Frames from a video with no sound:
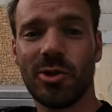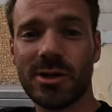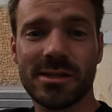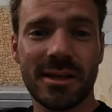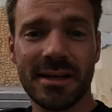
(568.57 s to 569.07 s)

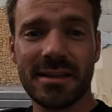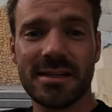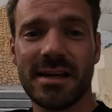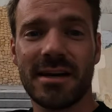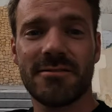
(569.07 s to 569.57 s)
looks like the
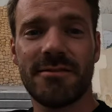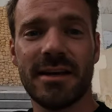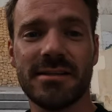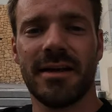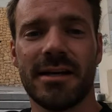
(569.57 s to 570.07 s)
side of the
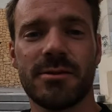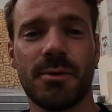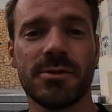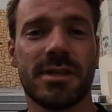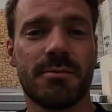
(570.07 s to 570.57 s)
face. And I
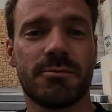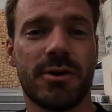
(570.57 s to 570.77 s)
suppose they